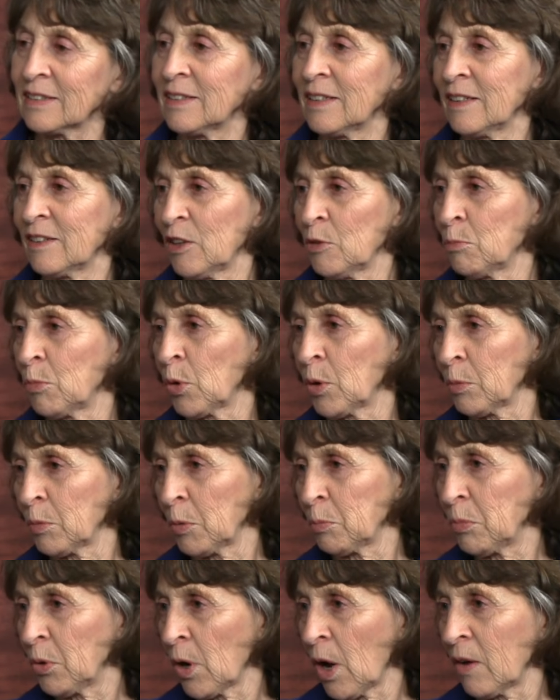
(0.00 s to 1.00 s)
that the
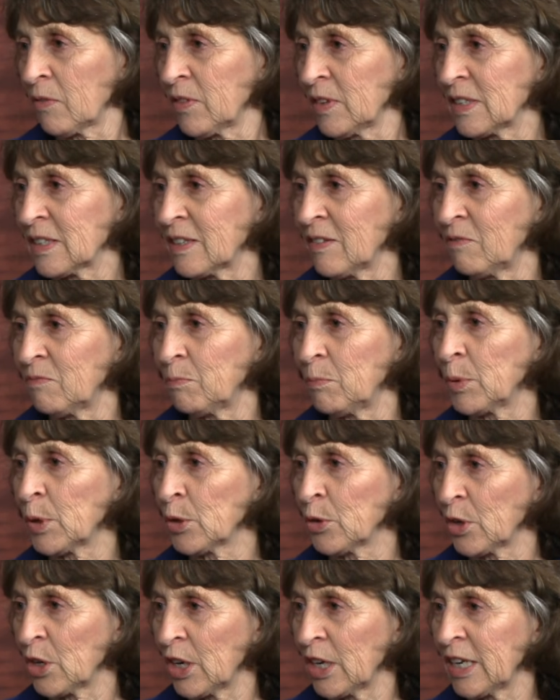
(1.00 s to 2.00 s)
Mormon prophets have
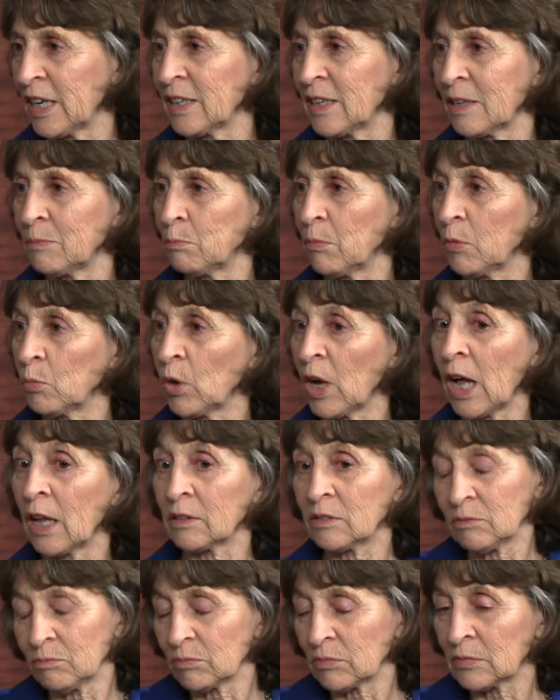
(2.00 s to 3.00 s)
burdened yeah. it. And,
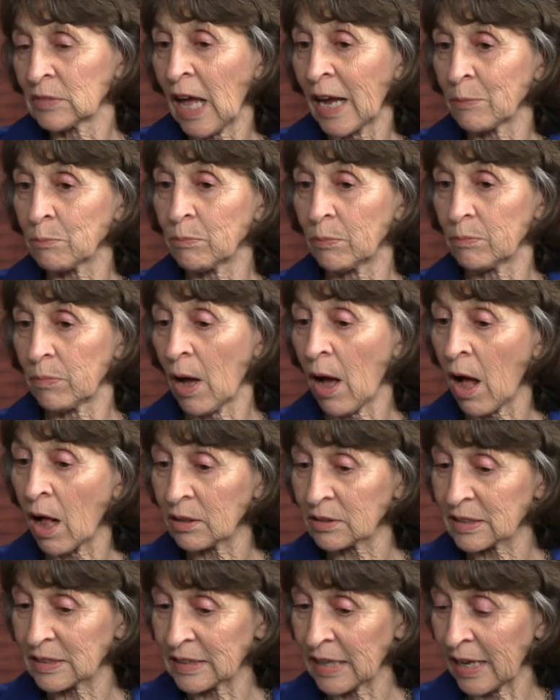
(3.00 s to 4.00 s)
well, like Paul
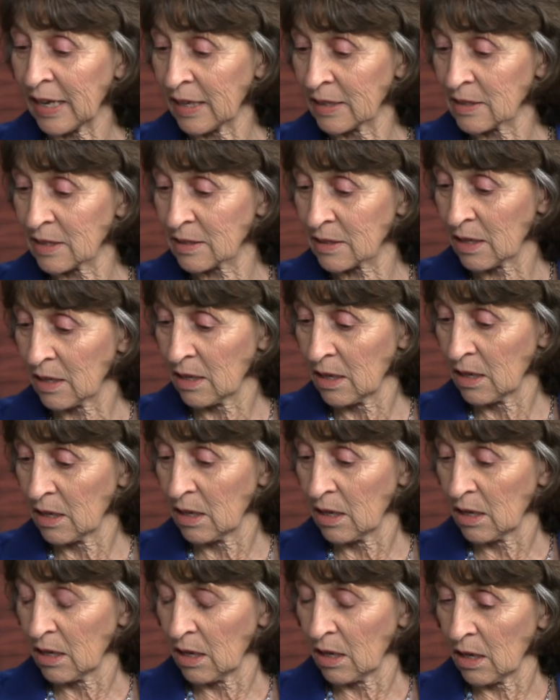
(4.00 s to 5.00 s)
says
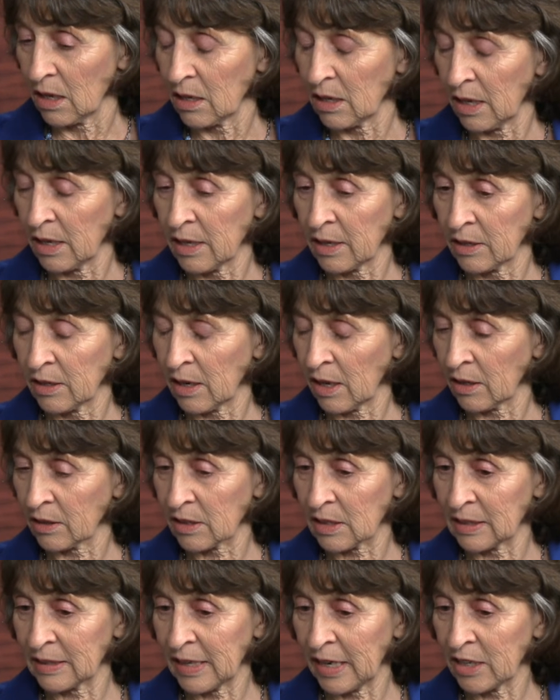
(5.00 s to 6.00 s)
in uh,
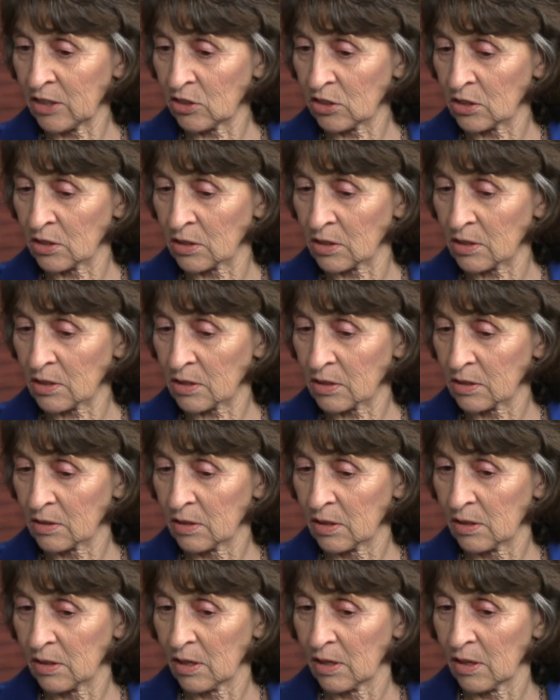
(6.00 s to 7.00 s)
Galatians,
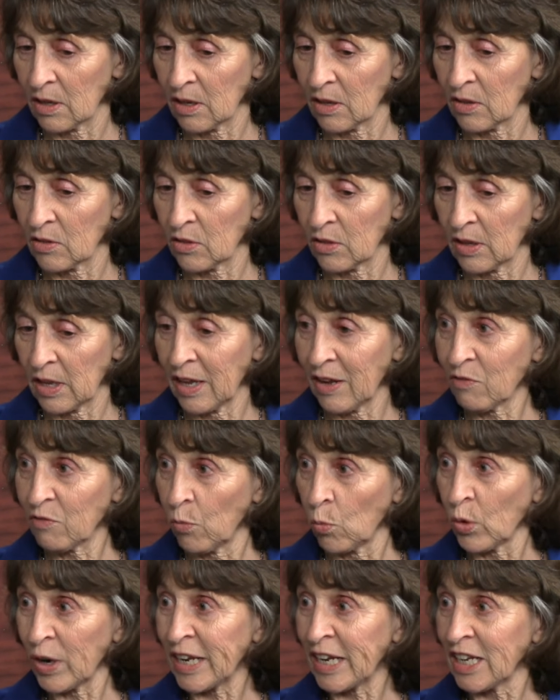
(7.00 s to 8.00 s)
if
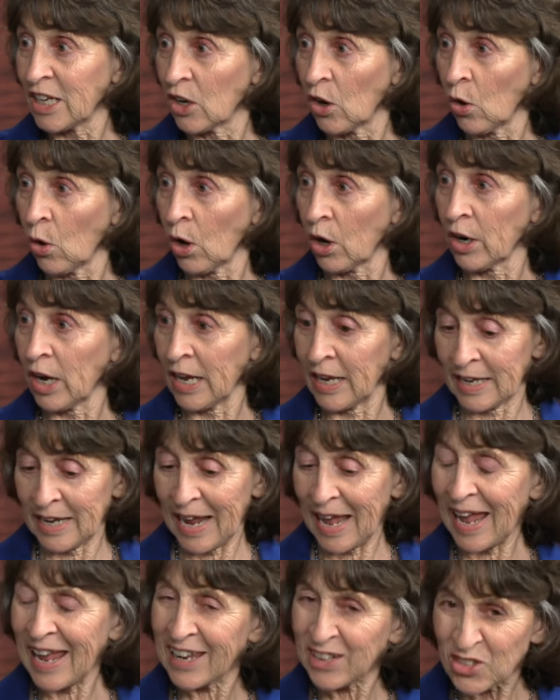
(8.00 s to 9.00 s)
we or an
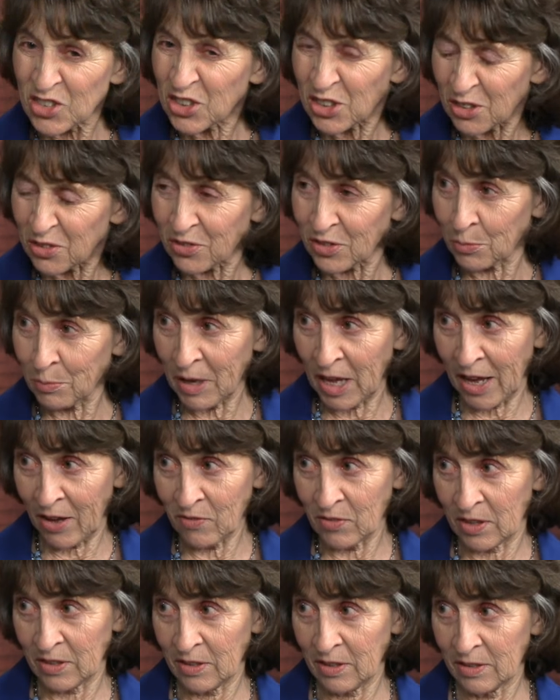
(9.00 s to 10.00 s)
angel from
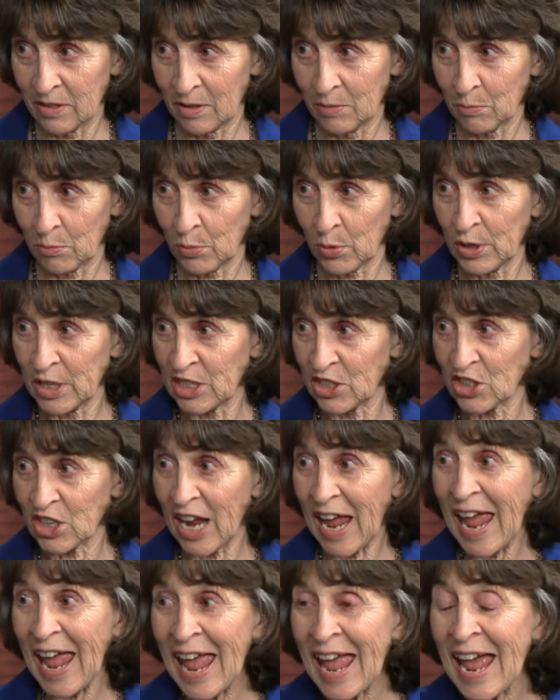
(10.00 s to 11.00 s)
heaven preach, preach
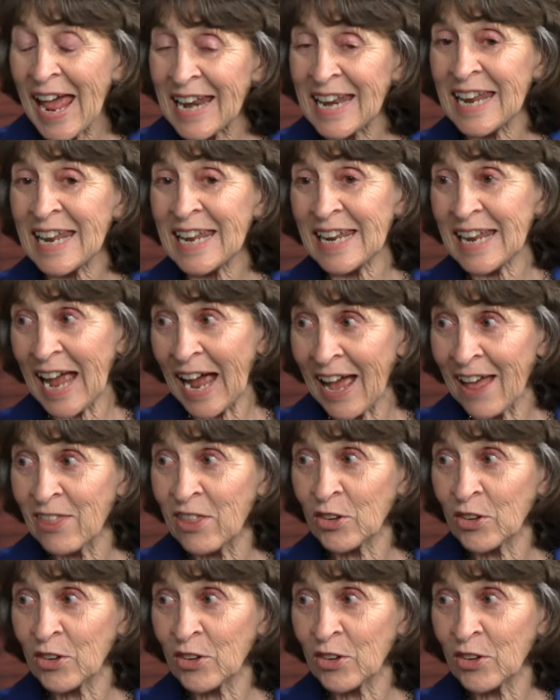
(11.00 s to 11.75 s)
any, any, other, other